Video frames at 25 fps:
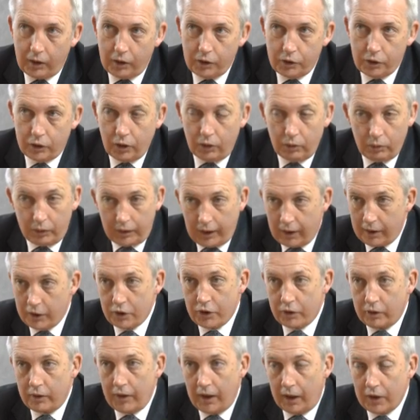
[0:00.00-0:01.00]
So
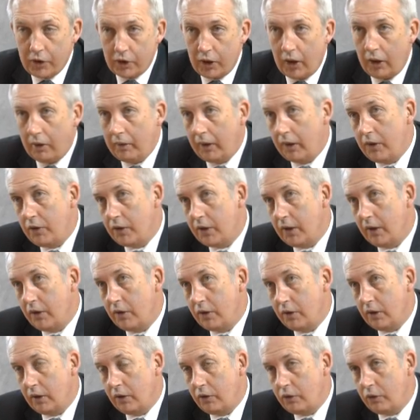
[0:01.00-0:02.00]
yes, that's how I intend
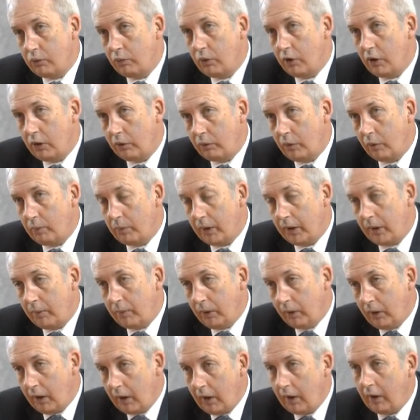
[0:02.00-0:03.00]
to work with
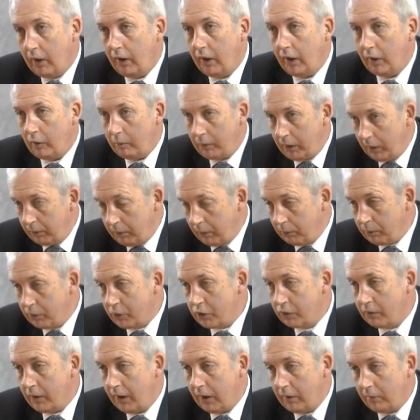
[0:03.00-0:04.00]
people. And if people
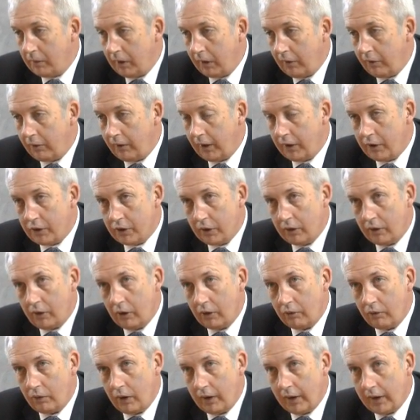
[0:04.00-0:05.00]
persuade me things are
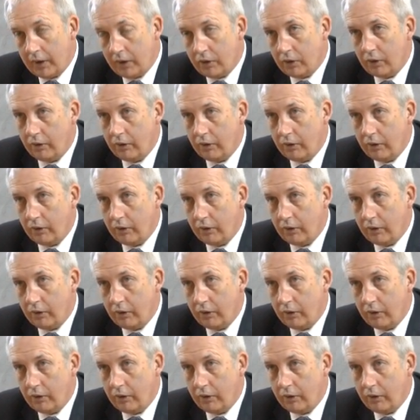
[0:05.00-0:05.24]
not right,